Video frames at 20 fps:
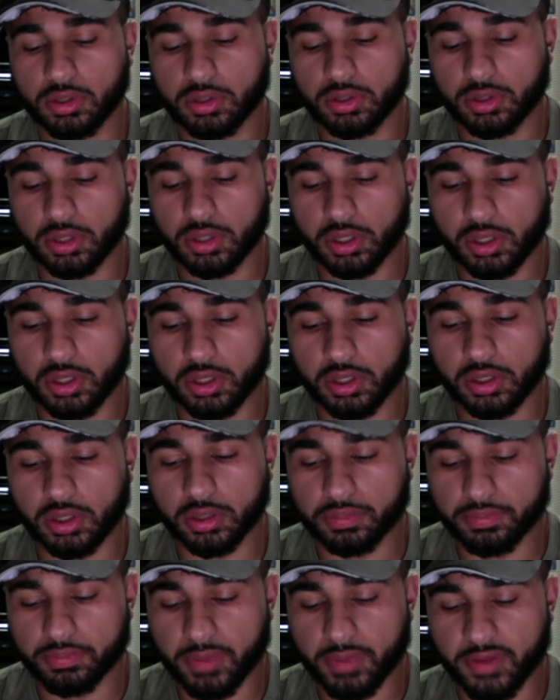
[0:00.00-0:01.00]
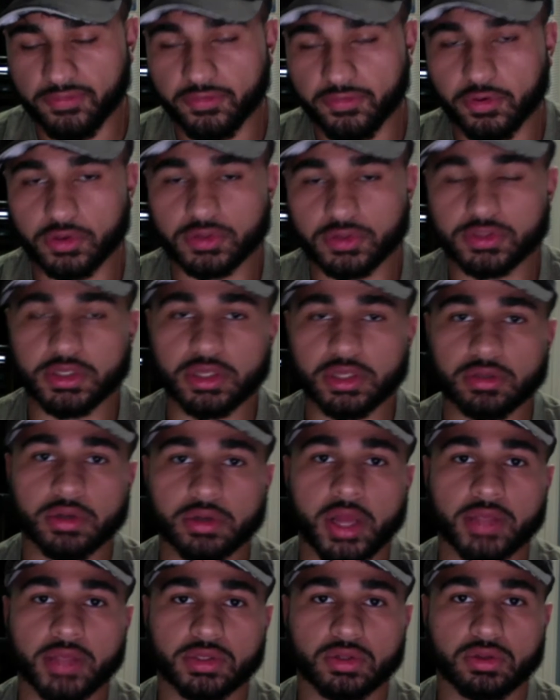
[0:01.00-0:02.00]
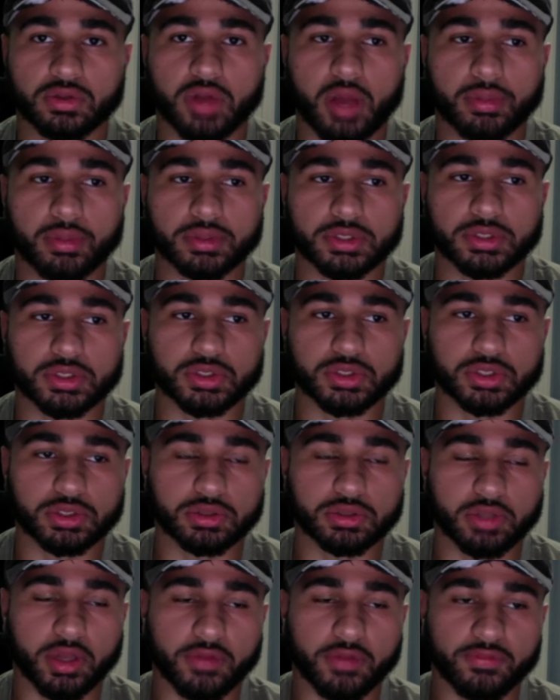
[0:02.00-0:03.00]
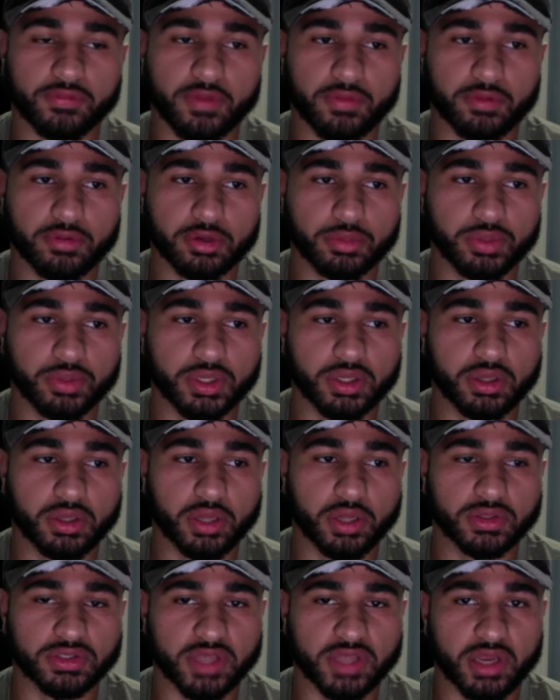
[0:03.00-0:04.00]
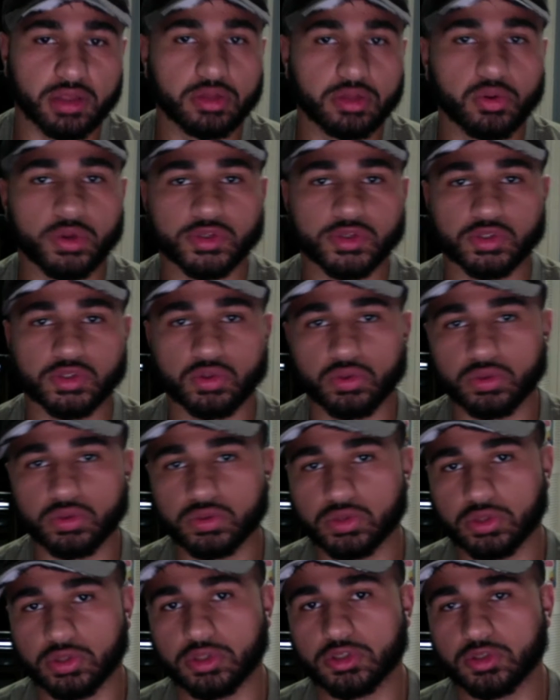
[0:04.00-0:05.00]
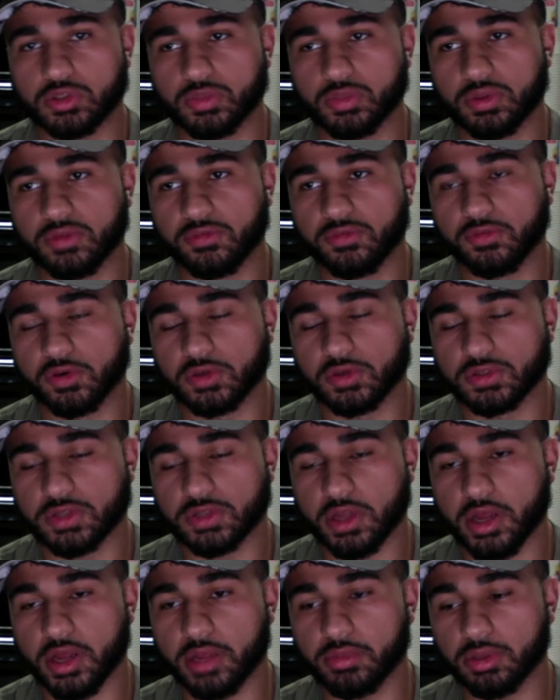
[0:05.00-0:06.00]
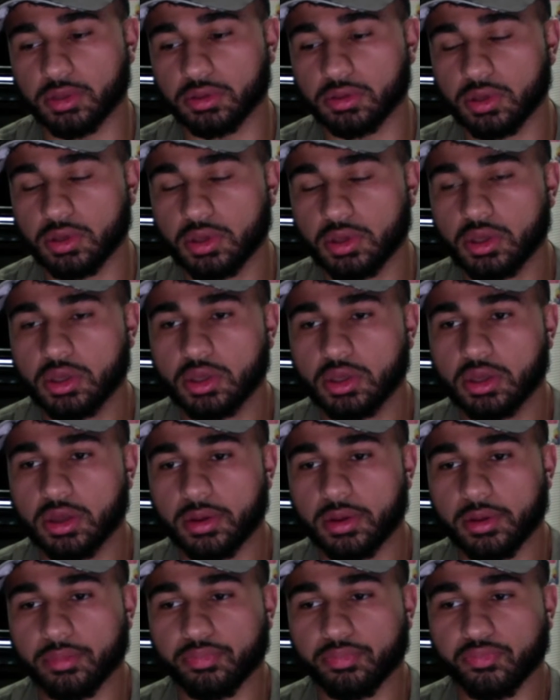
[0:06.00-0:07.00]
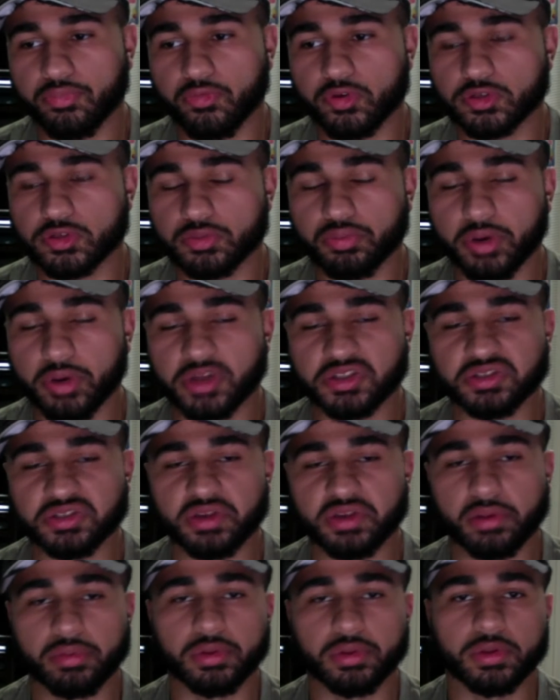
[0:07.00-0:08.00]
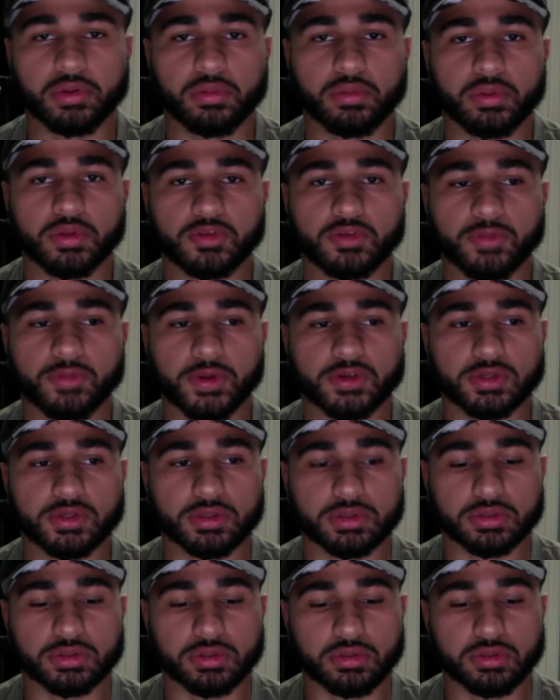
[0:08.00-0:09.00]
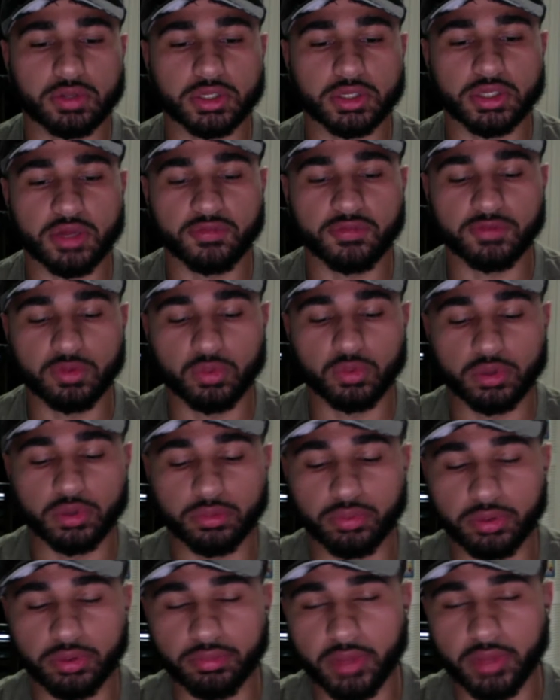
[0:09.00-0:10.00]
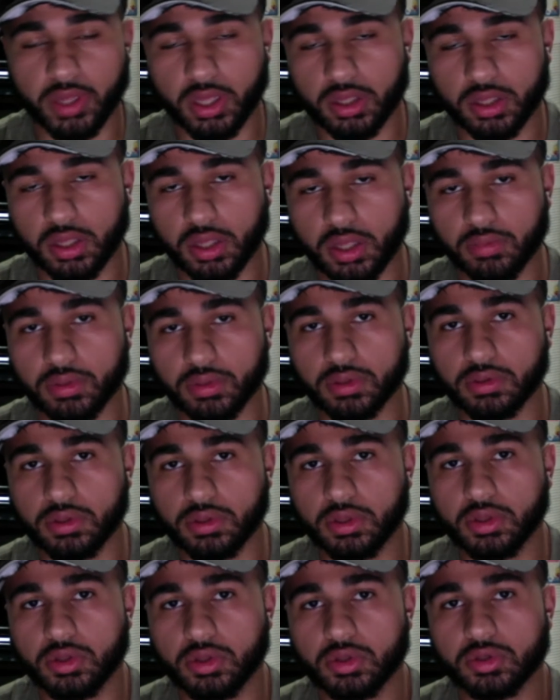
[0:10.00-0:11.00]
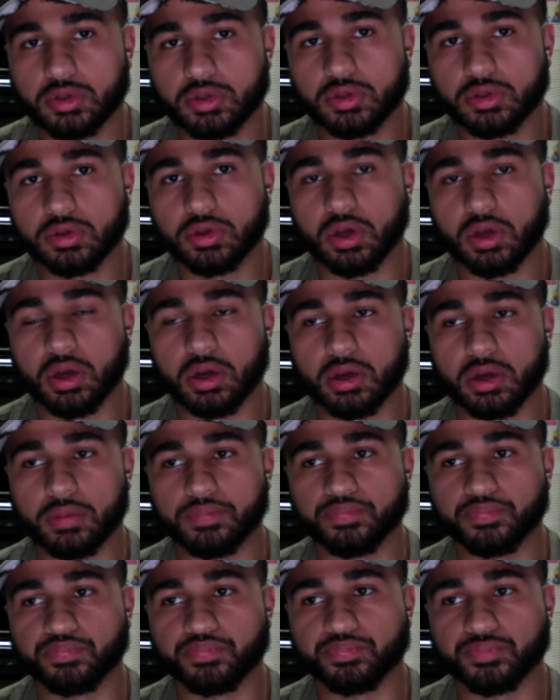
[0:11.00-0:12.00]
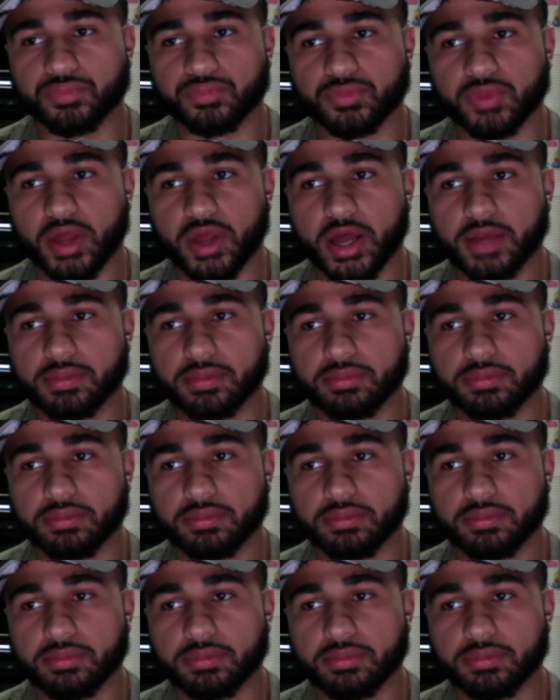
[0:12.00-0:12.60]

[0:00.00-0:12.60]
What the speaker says: my first international competition. I've never competed outside of the U.S. soils, and this will be the first time. And first impressions is everything to me, especially. So I definitely want to bring my A game and not